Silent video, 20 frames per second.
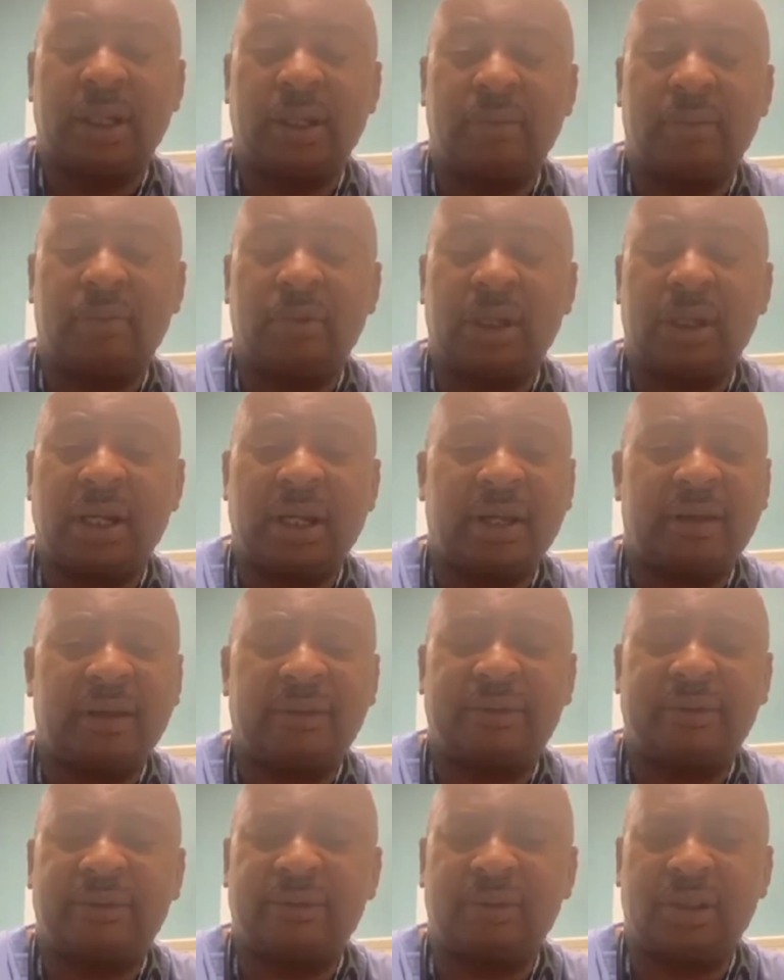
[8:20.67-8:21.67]
We
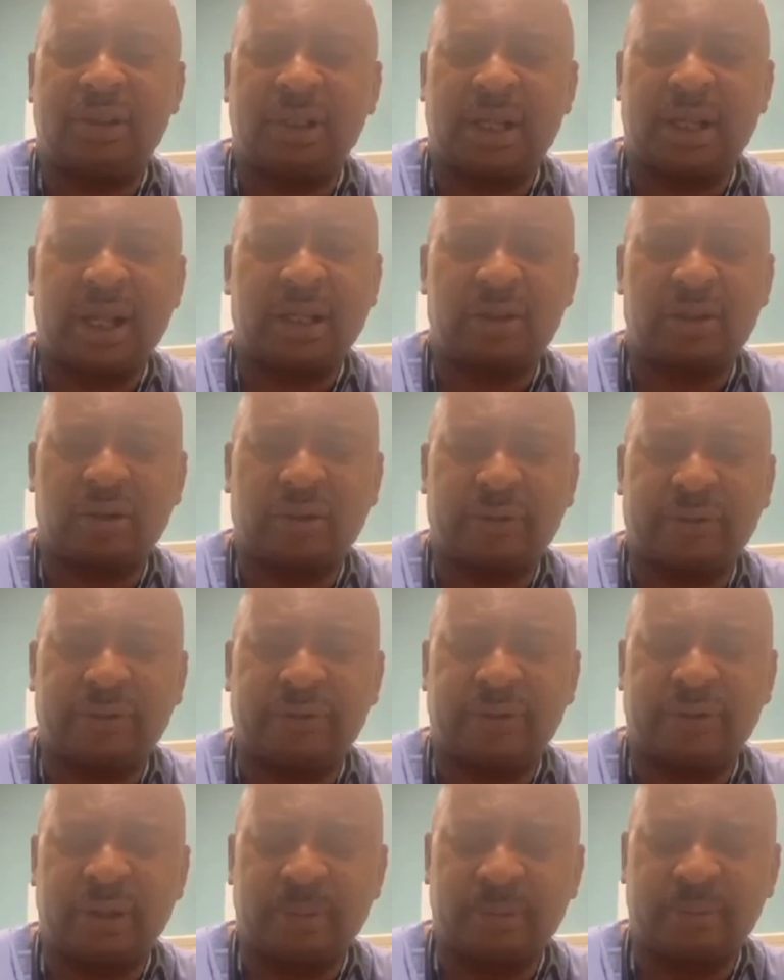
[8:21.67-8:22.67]
have the likes
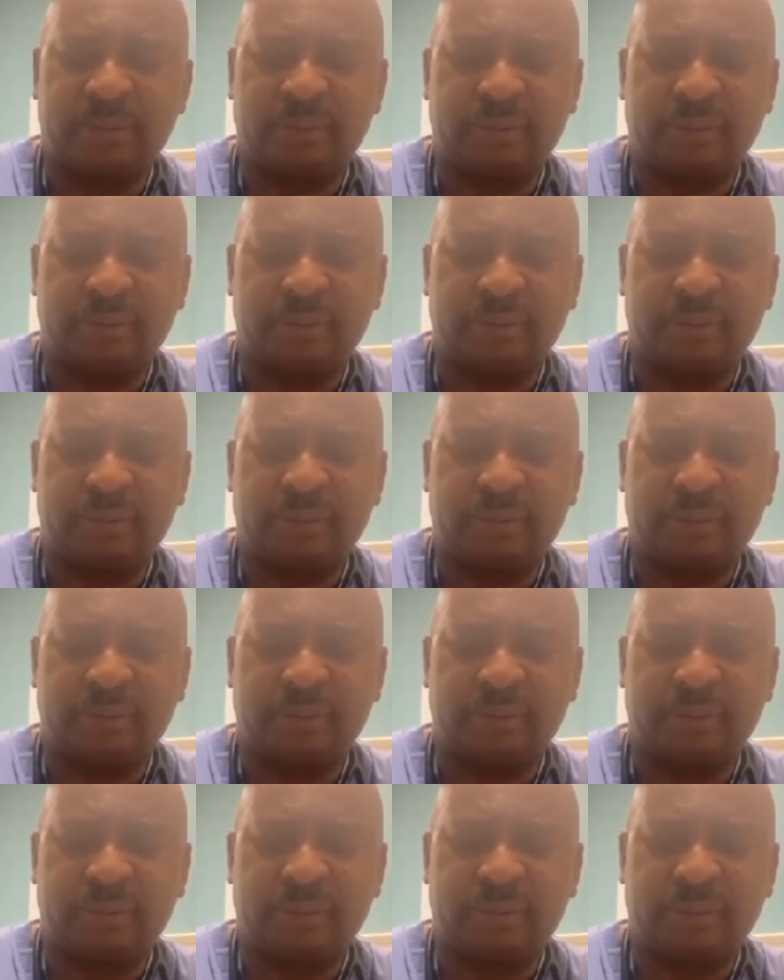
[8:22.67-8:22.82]
of